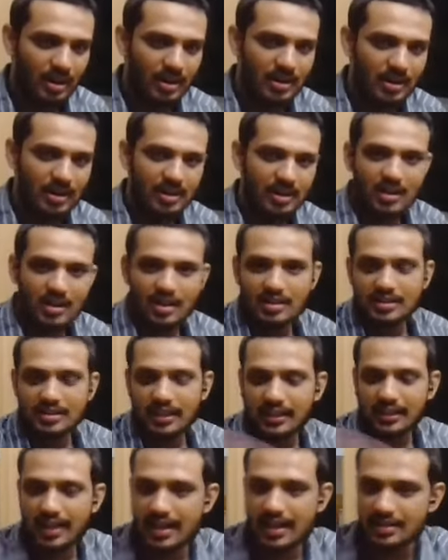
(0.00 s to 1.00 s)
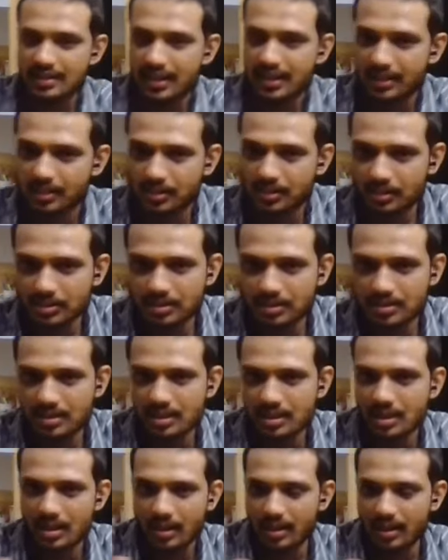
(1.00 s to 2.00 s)
in uh, sectors like
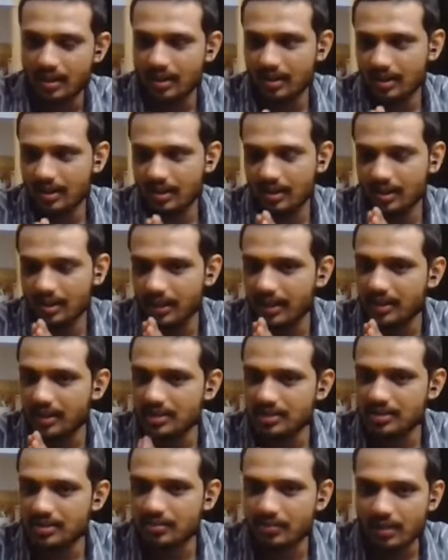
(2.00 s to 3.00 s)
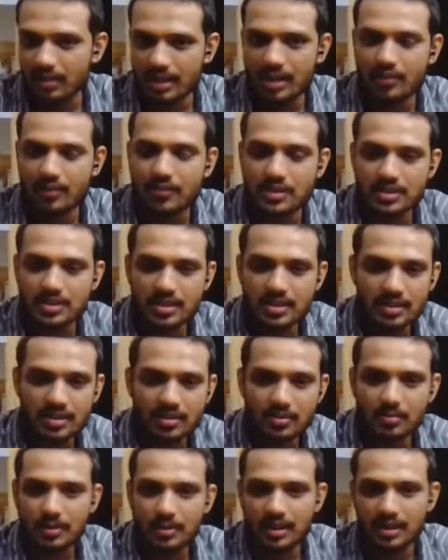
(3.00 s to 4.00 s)
those uh, it is very
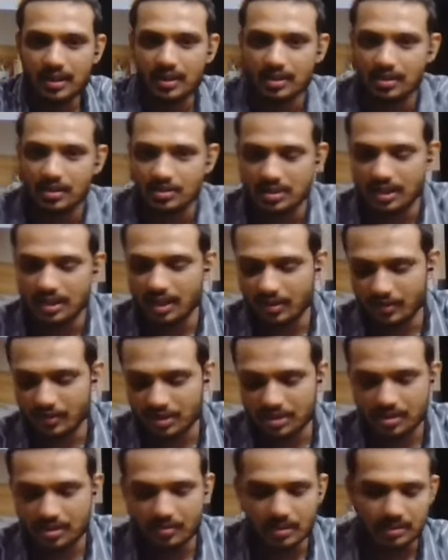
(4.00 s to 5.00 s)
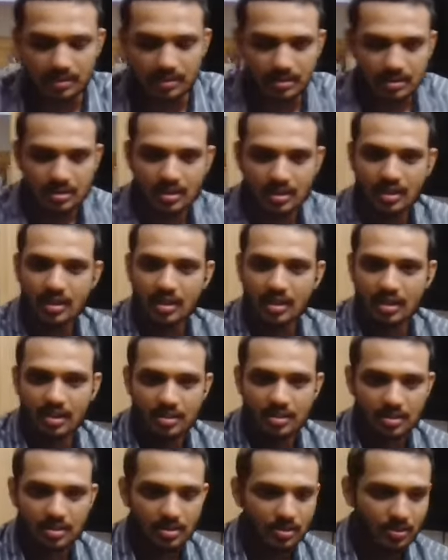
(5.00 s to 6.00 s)
efficient to build using conventional methods
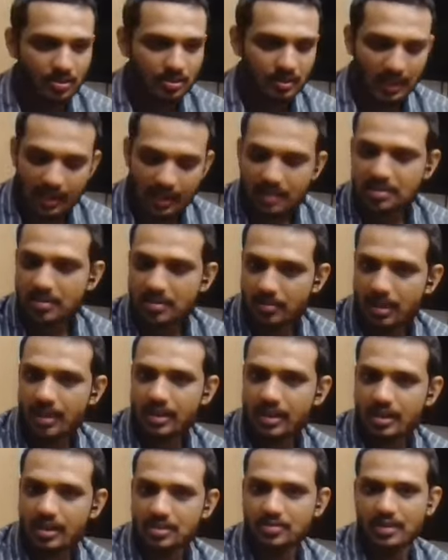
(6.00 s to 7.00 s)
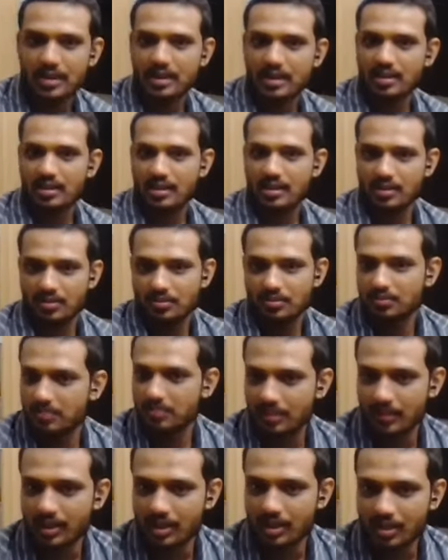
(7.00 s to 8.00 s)
so there are some areas where uh, you know
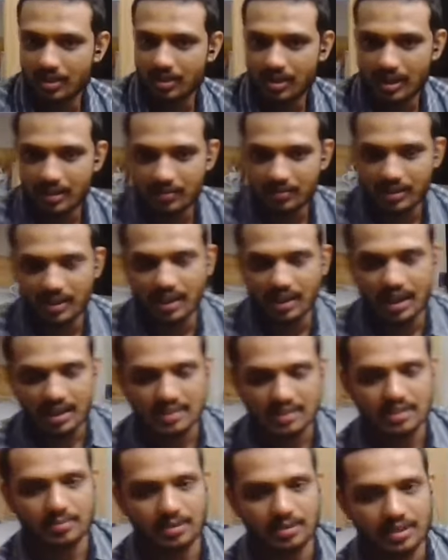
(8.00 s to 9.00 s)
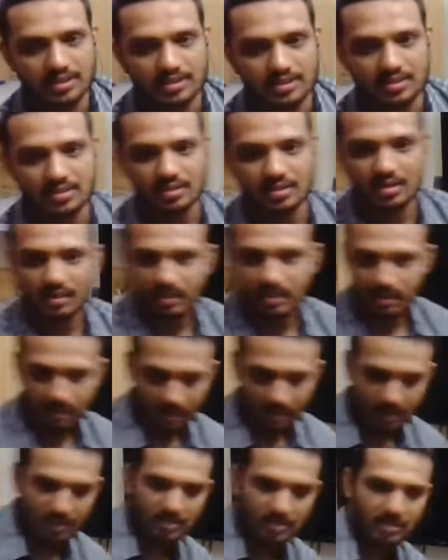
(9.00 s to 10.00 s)
even contour crafting has limitations
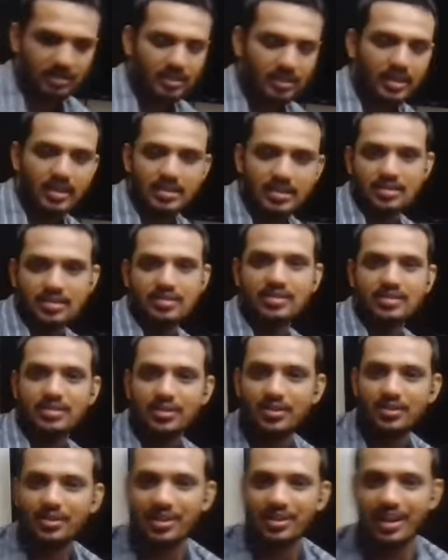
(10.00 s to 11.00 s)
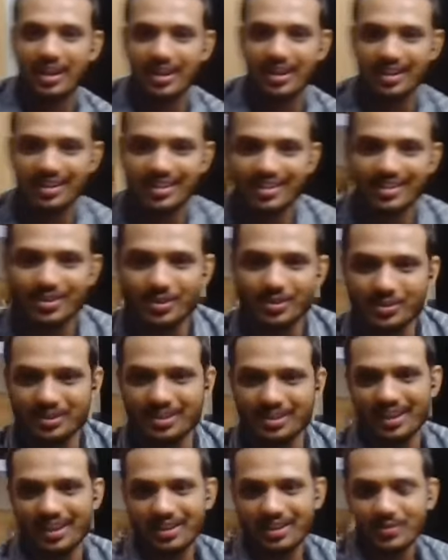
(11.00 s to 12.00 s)
yes sir dinesh sir you could uh, go
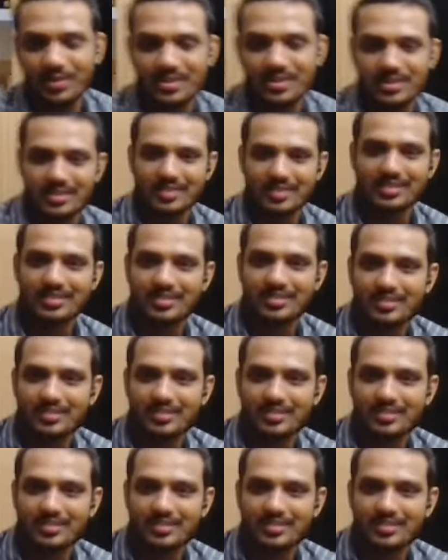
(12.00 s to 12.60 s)
with the next question